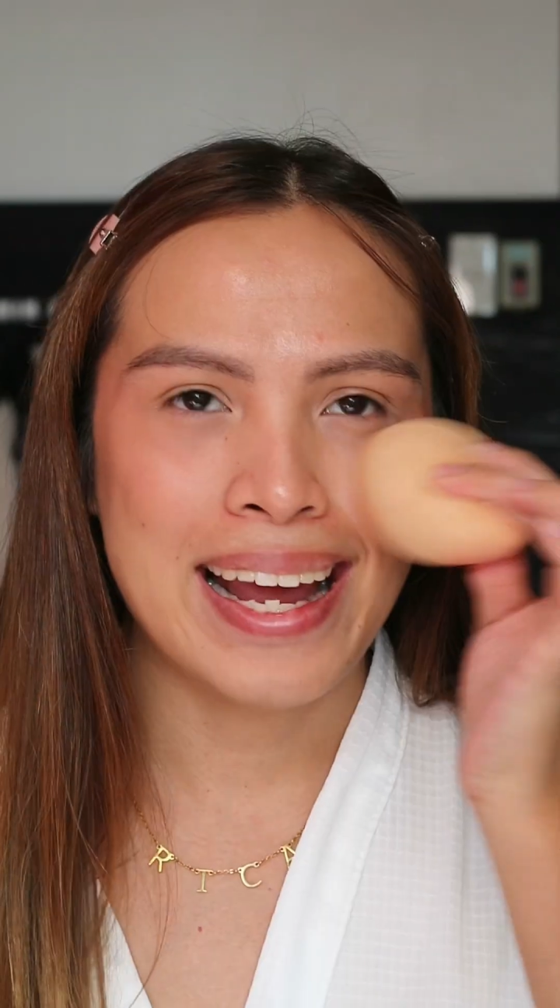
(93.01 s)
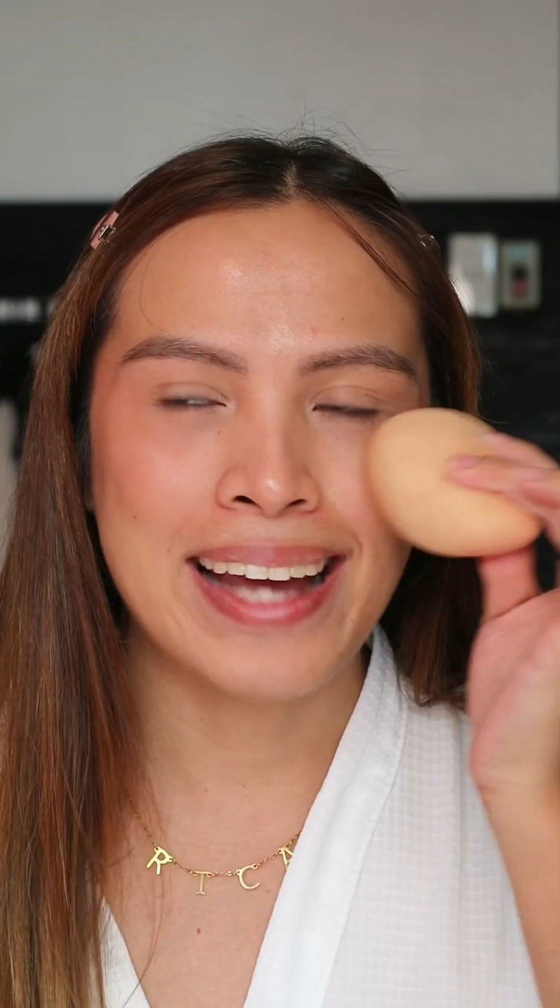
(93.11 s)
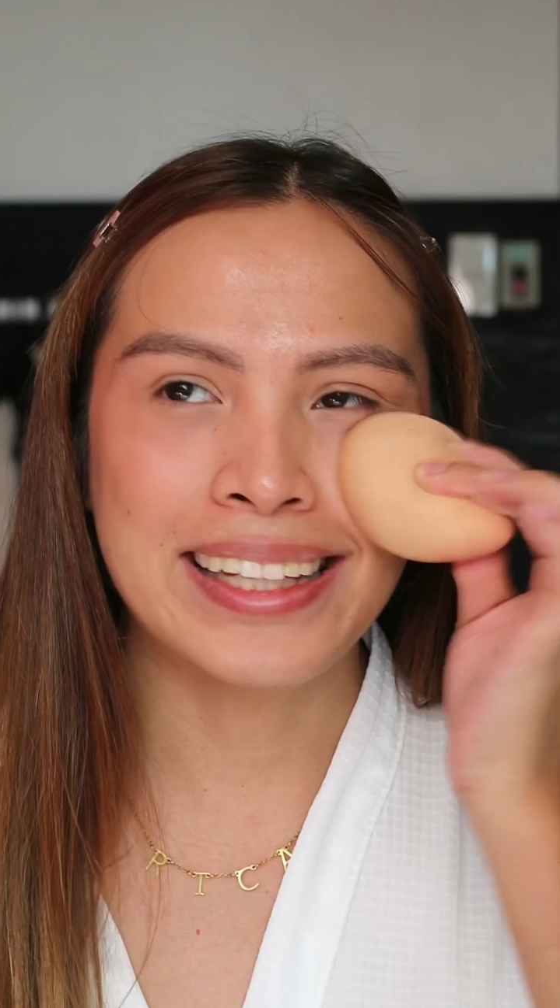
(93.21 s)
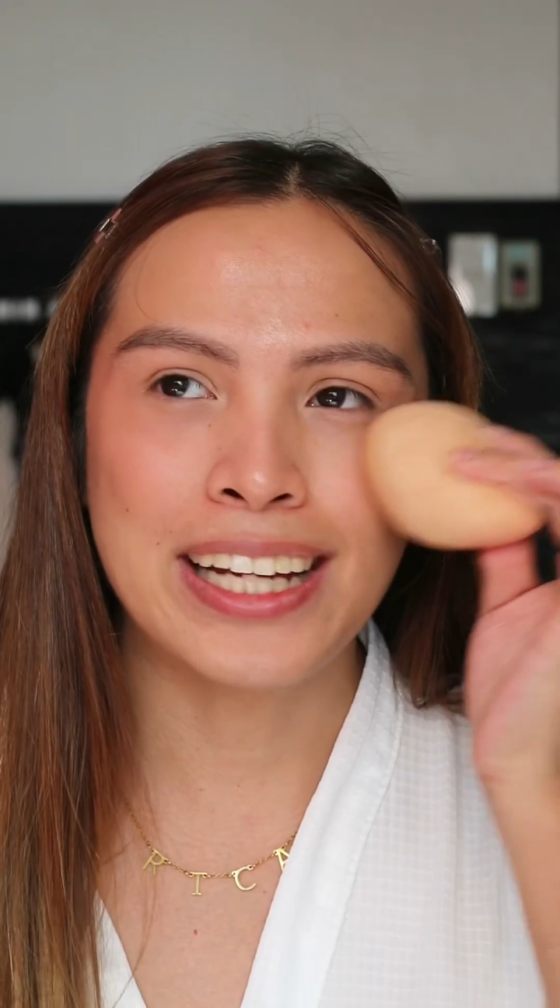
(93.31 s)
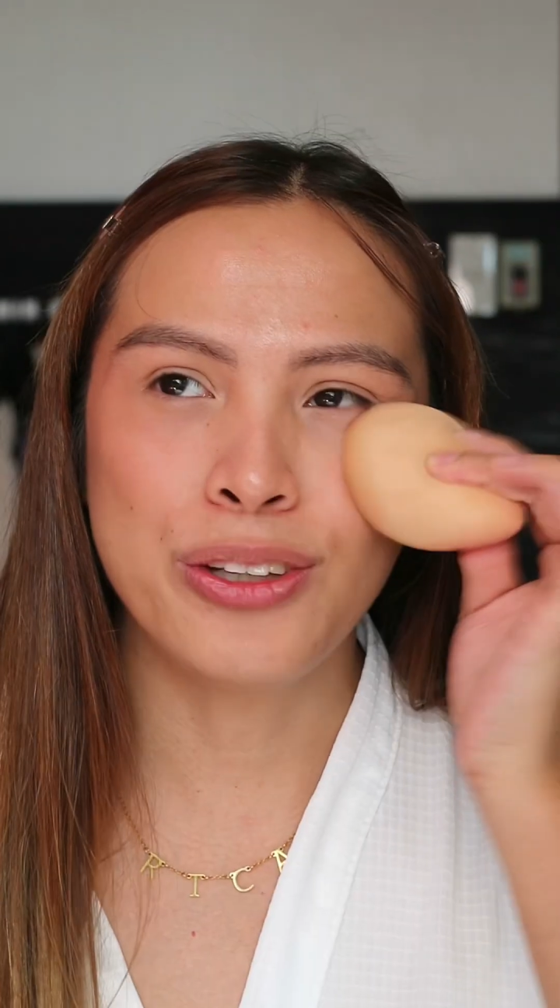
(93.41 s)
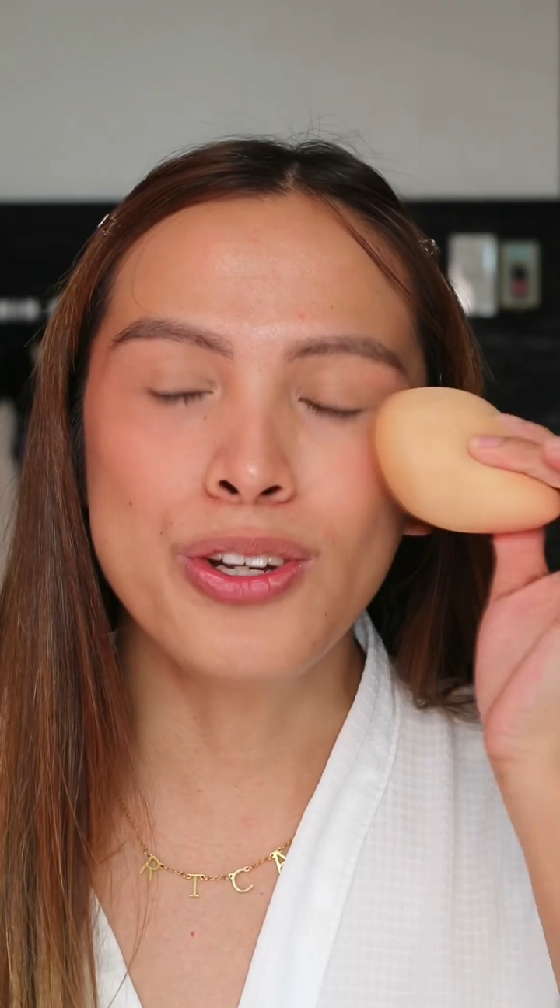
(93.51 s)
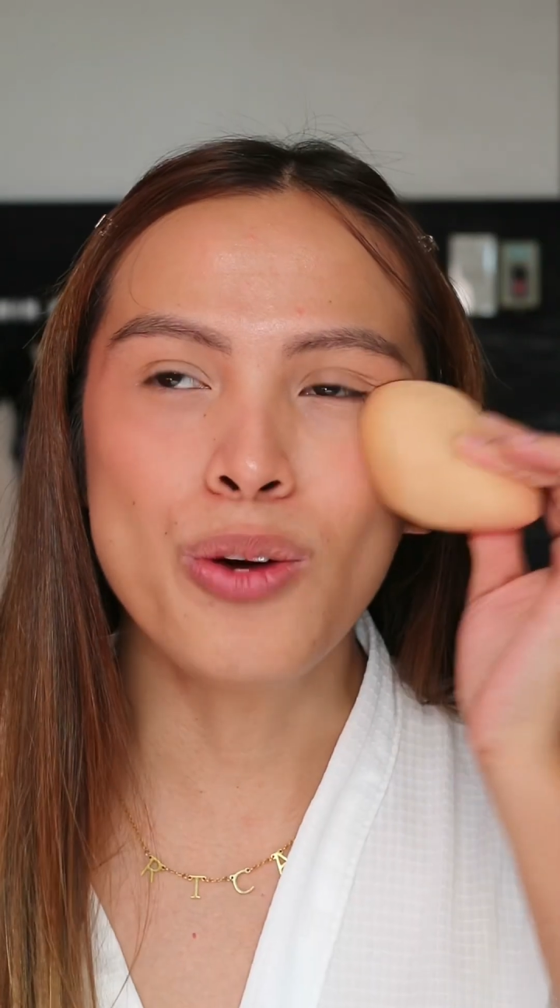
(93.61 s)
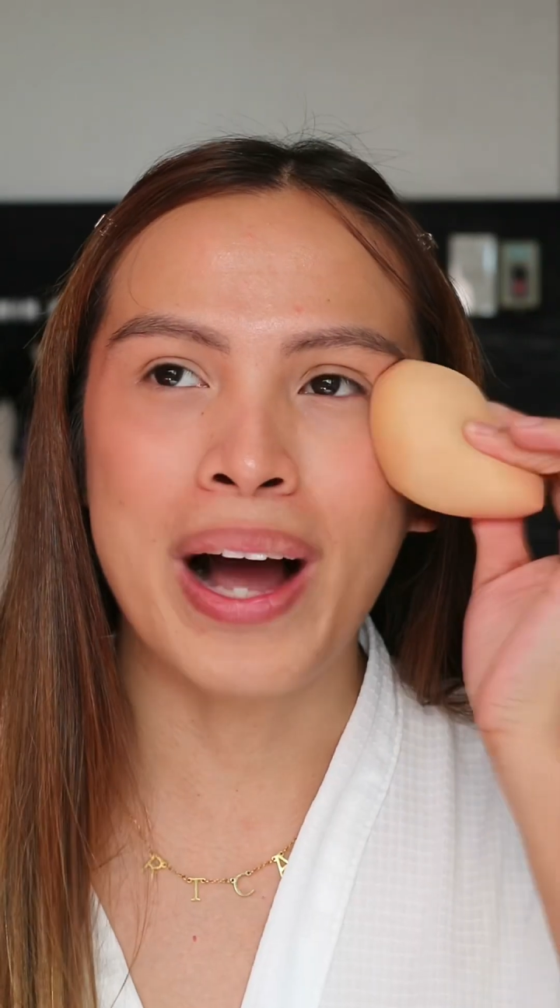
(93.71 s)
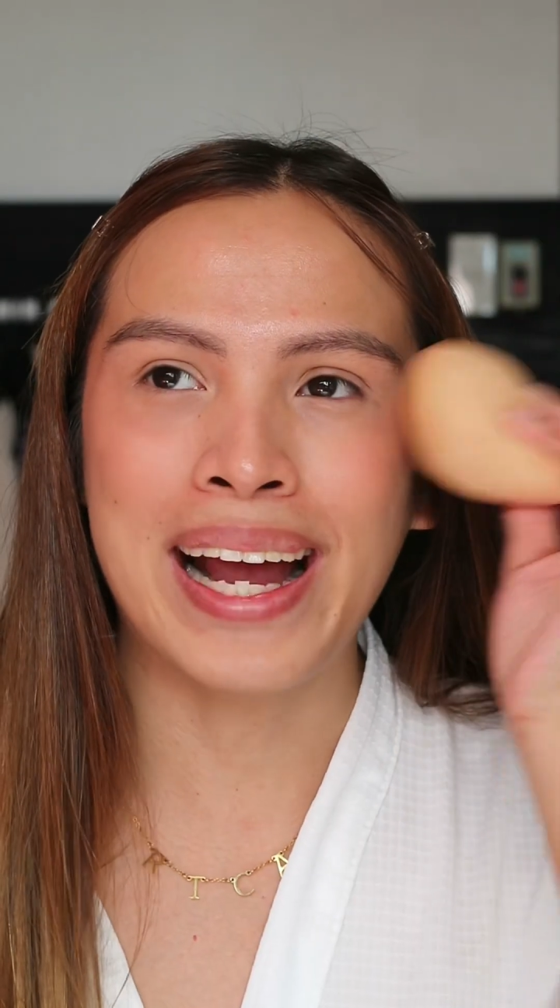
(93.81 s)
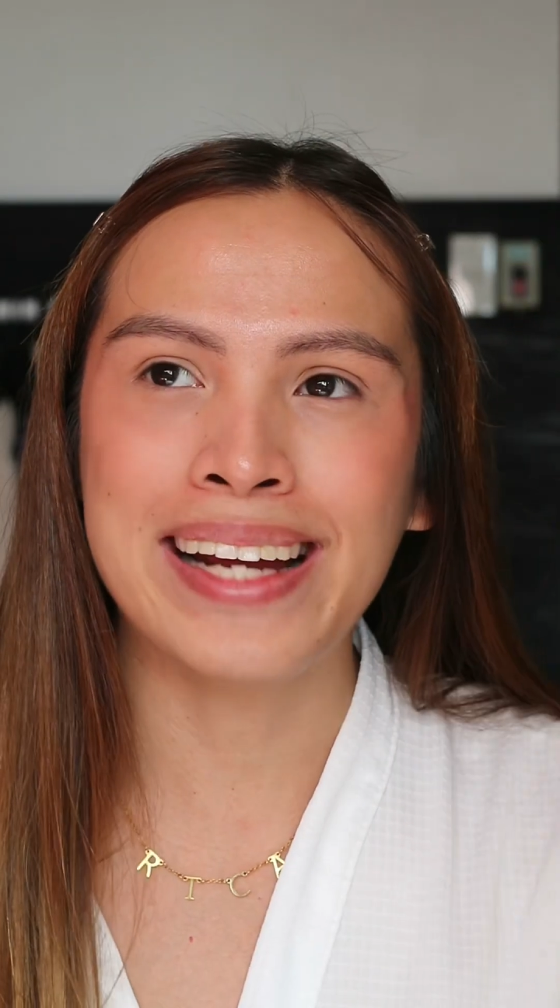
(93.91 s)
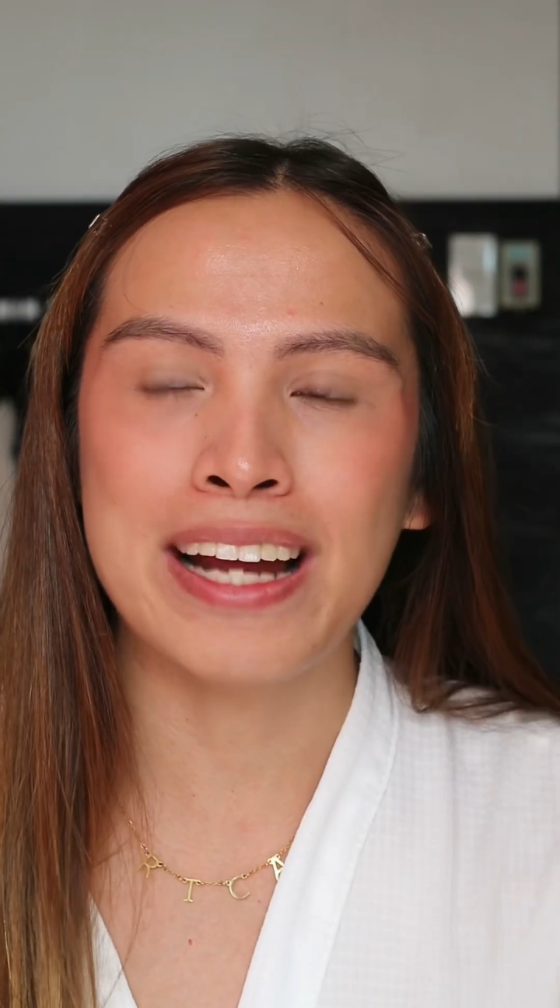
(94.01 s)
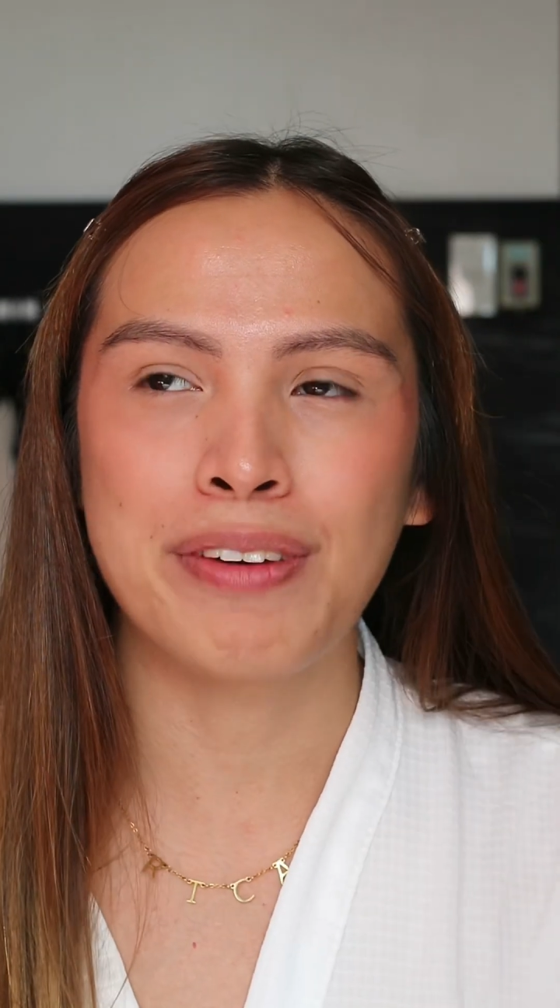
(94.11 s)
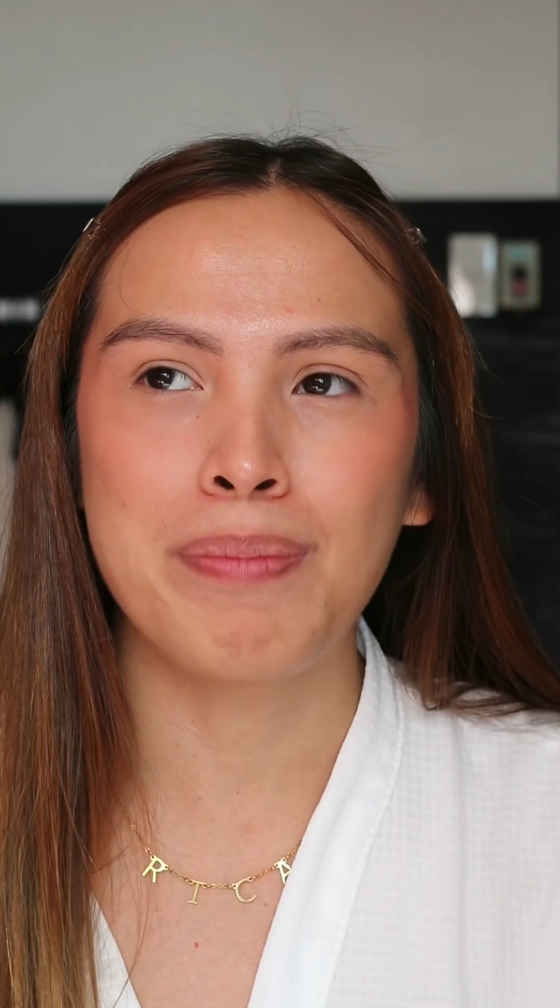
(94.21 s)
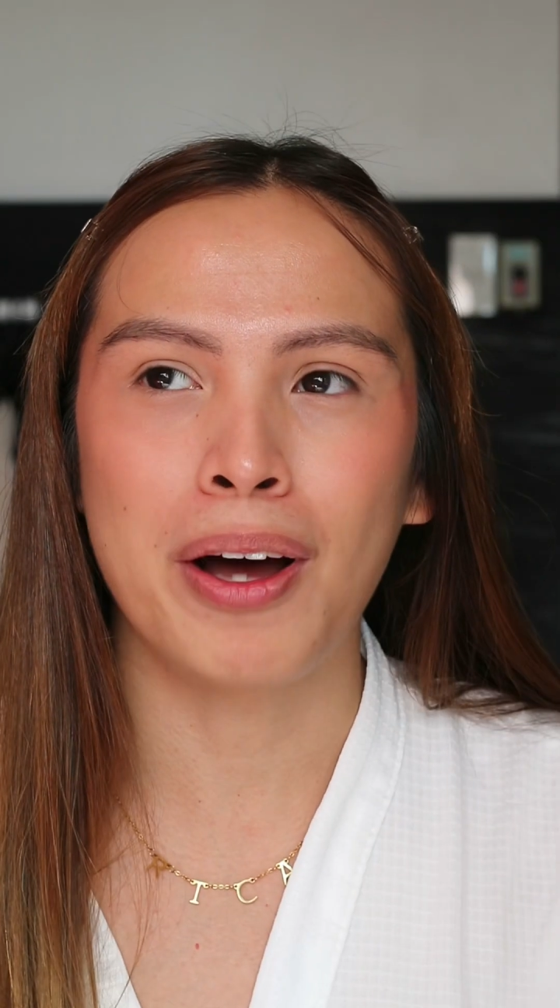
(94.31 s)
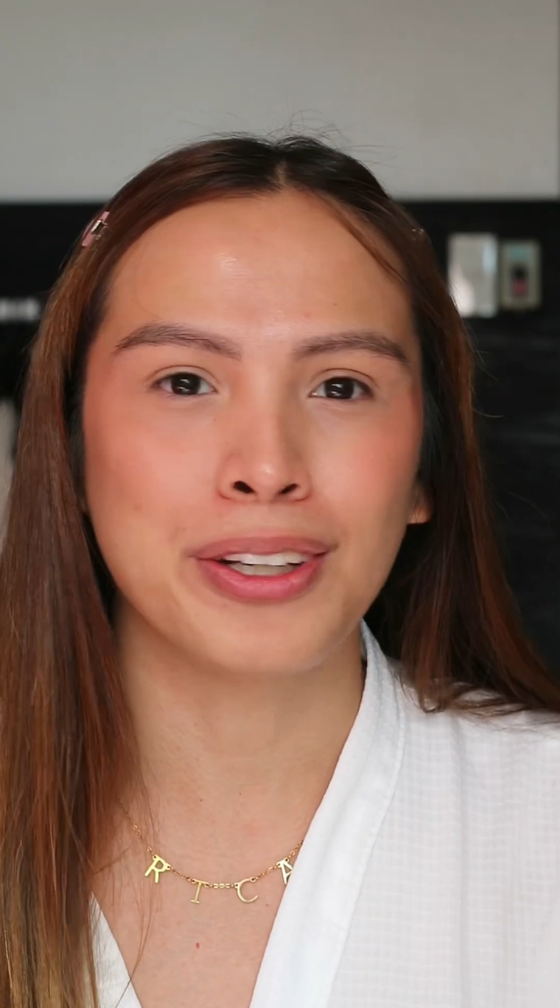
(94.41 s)
And I don't know why I
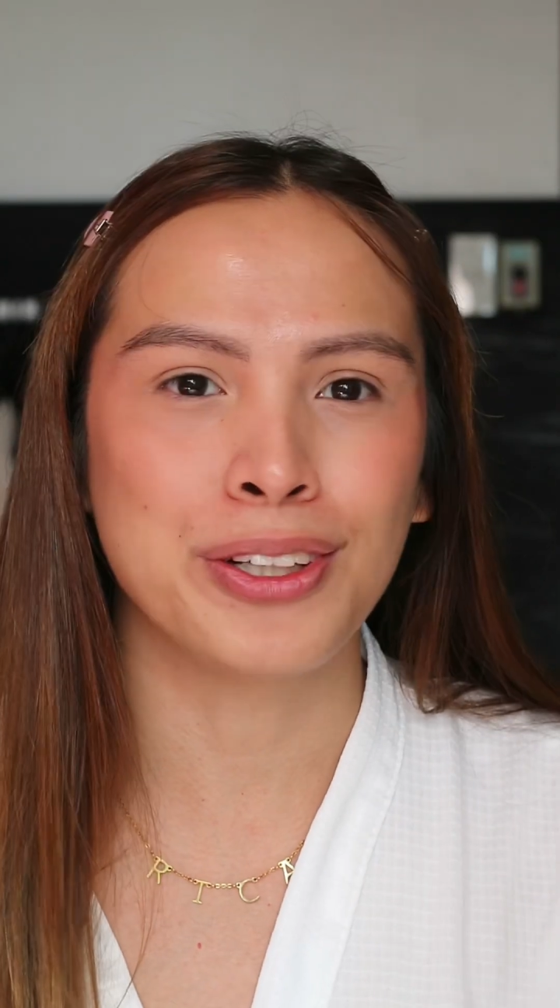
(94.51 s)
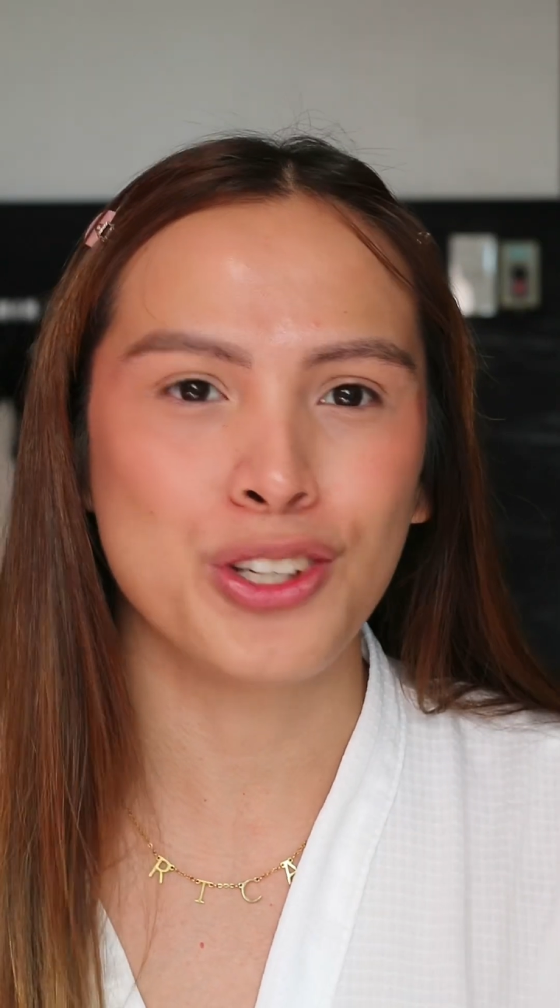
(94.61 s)
never bothered